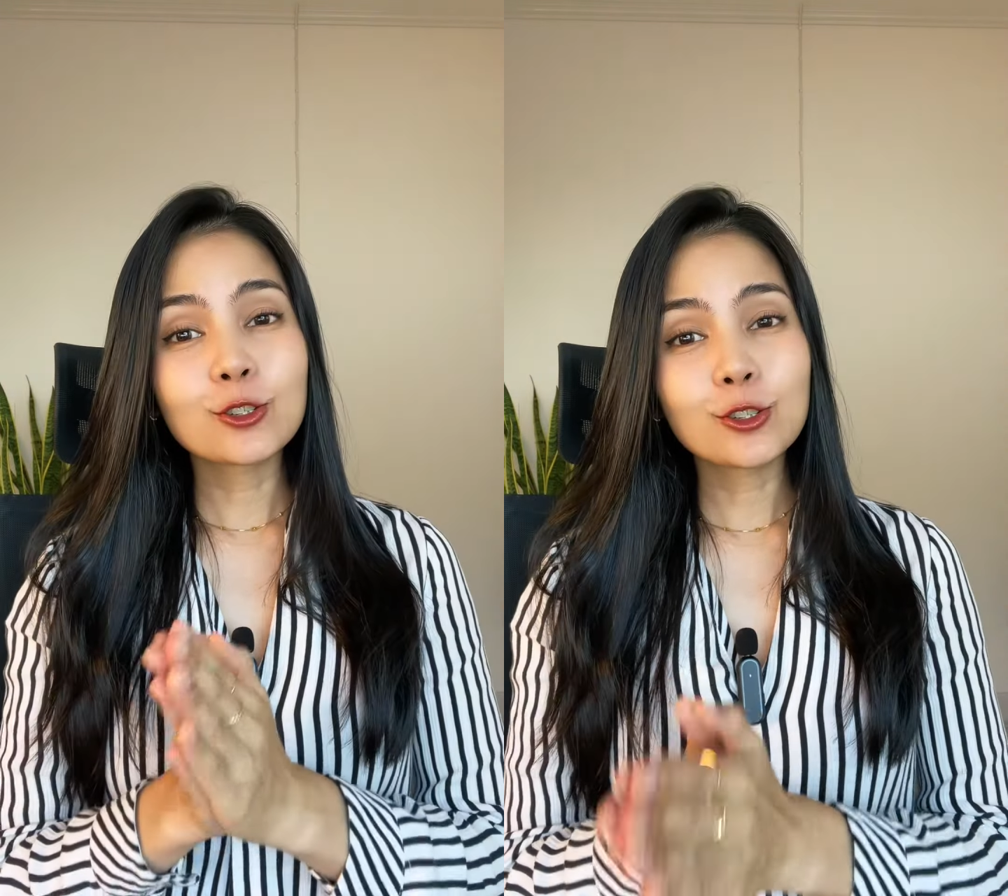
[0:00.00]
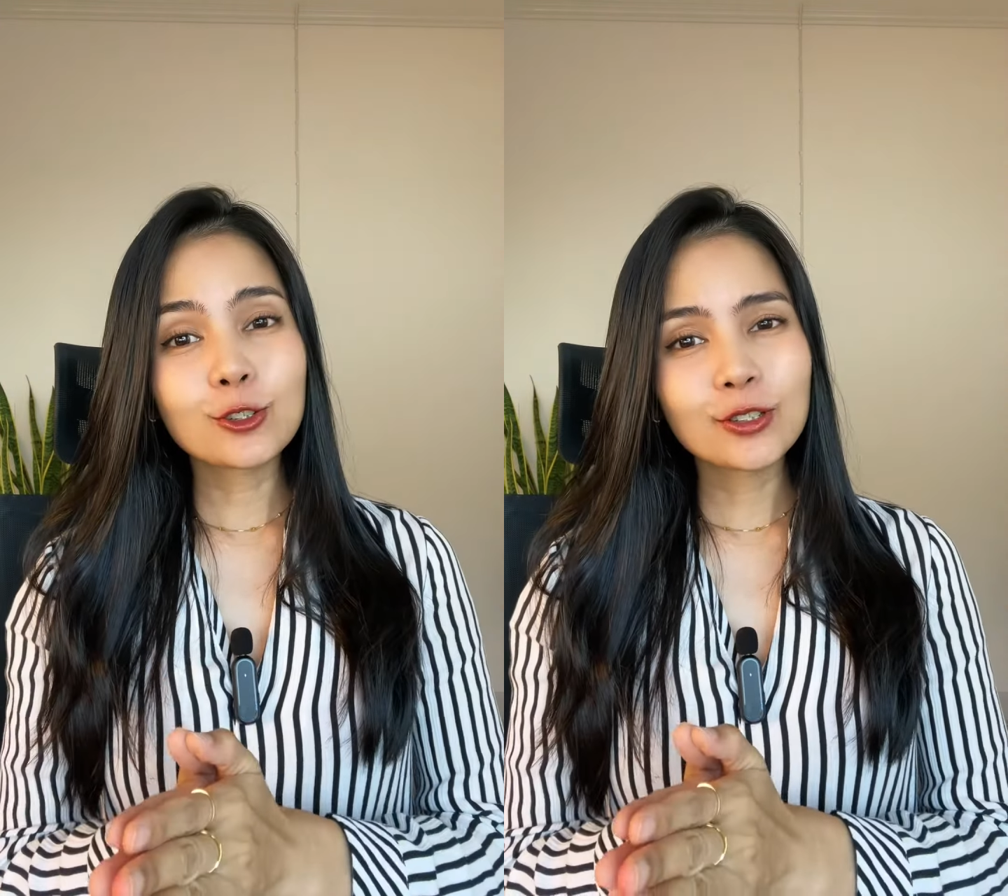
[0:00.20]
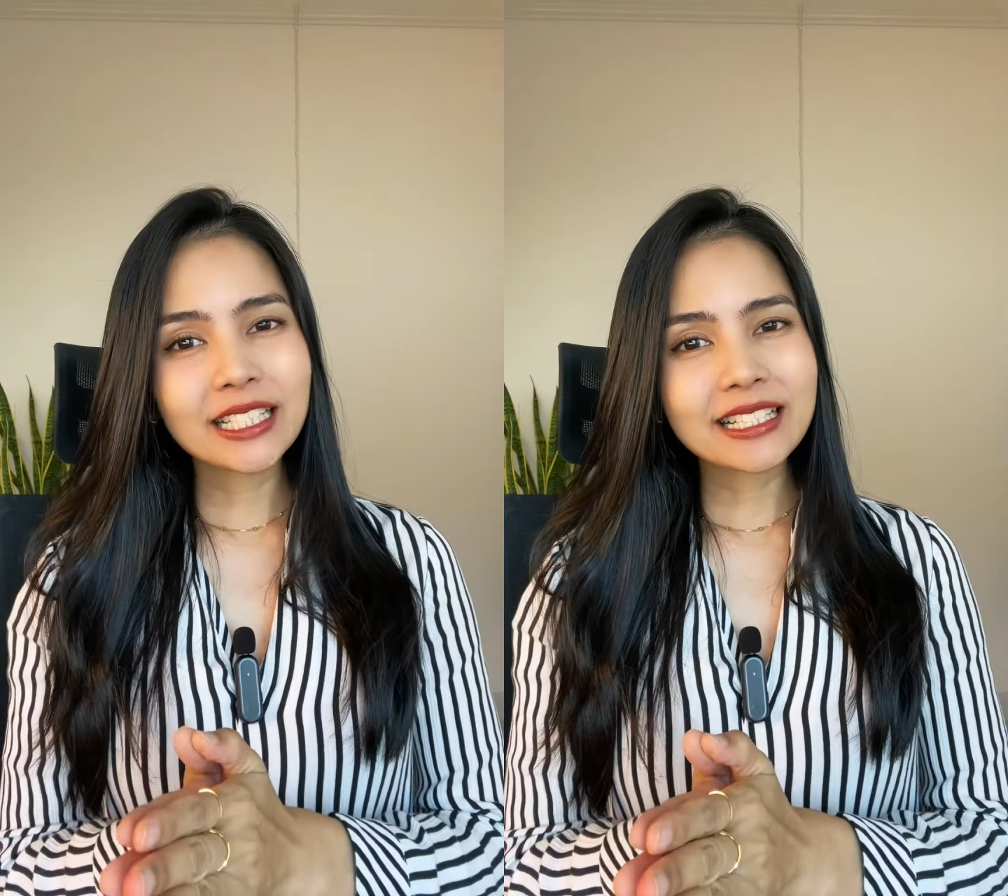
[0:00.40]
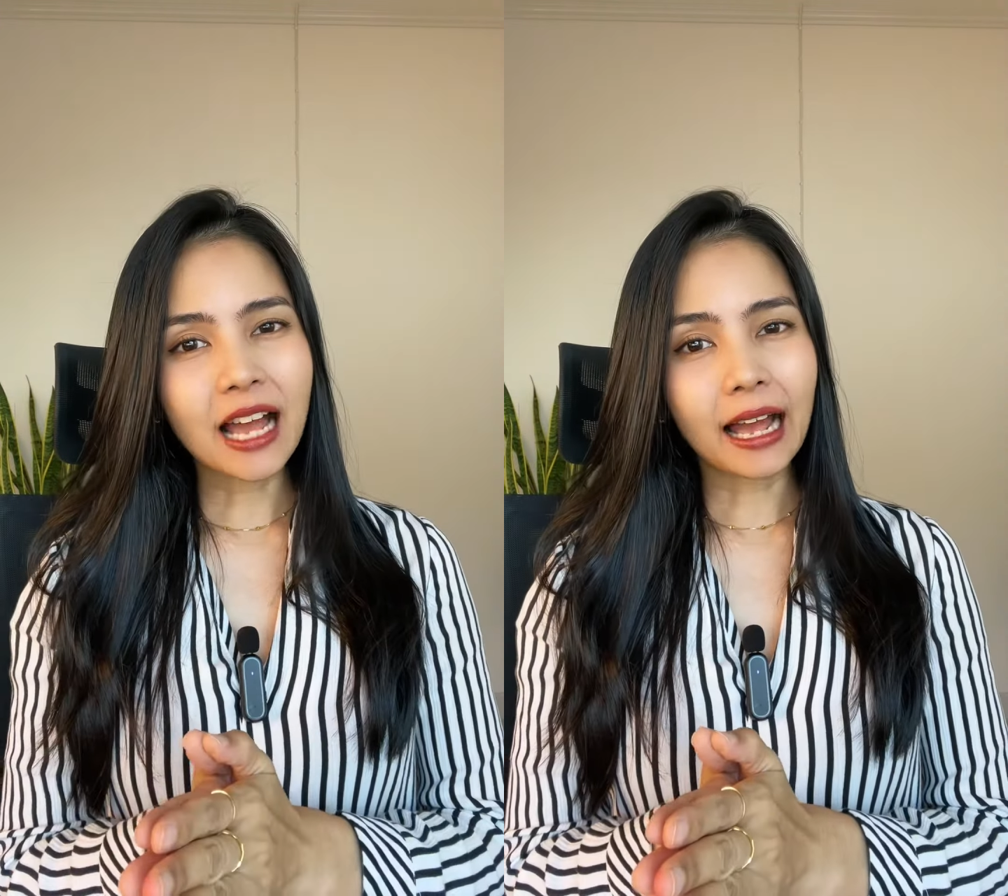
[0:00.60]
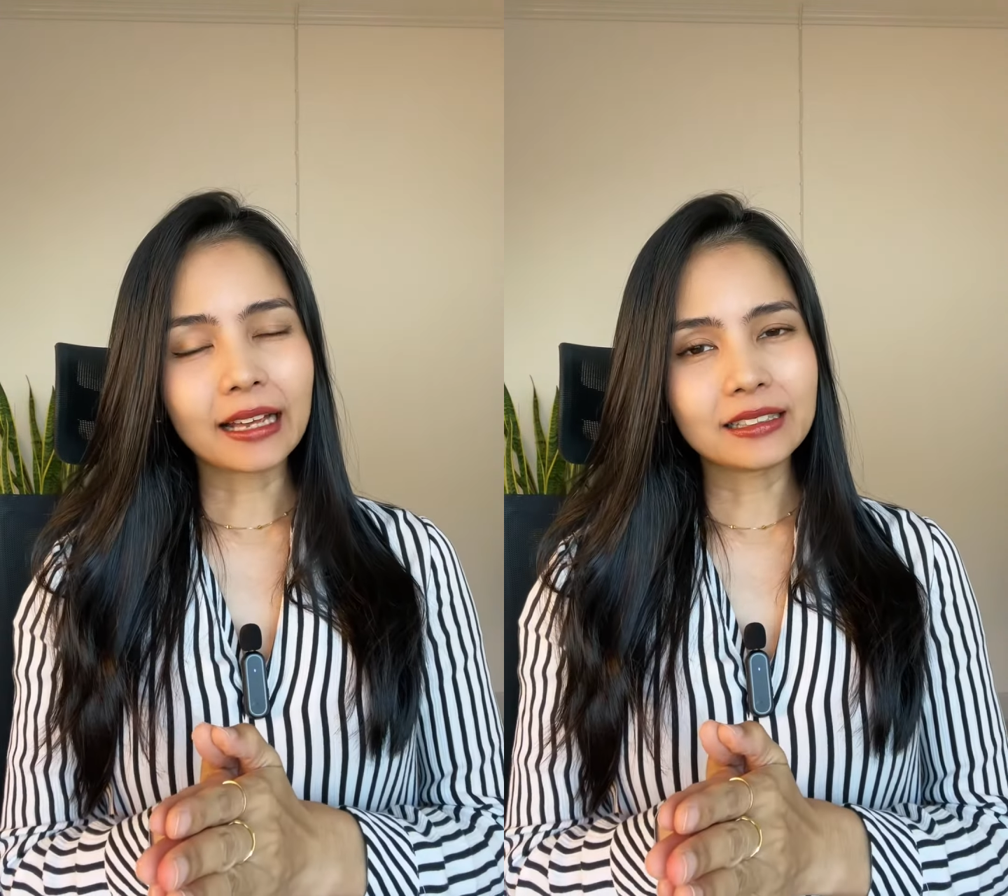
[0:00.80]
do in
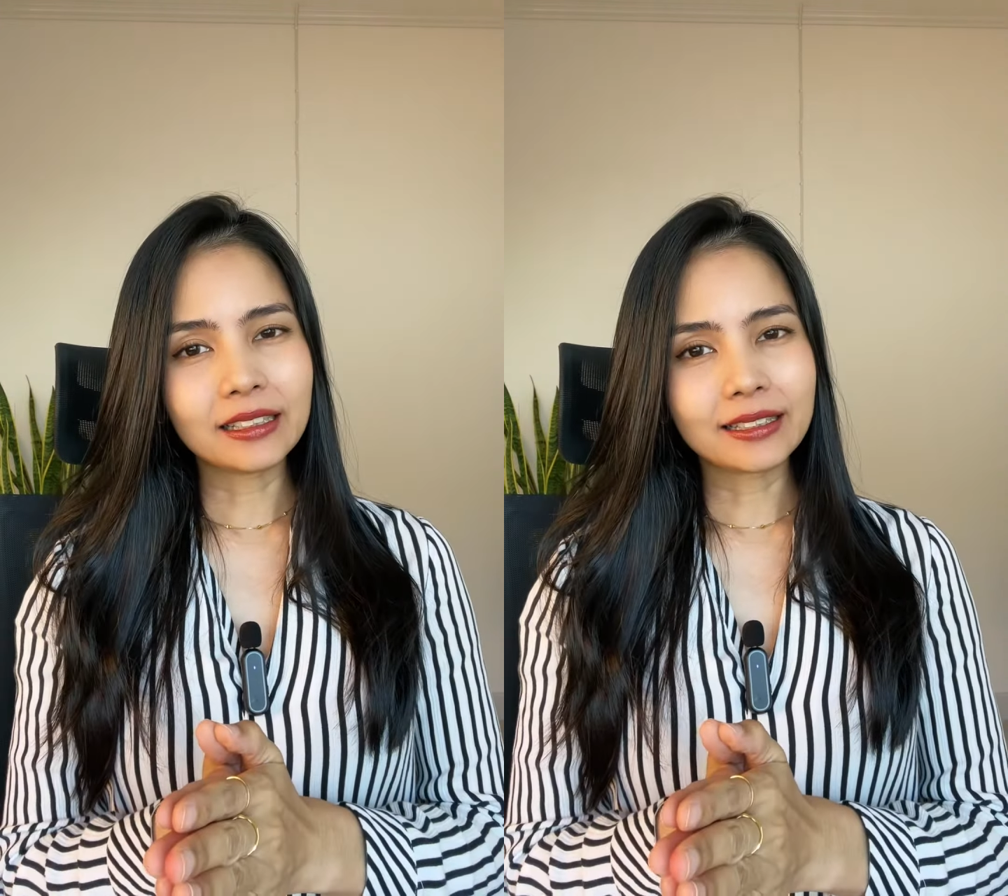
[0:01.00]
Thai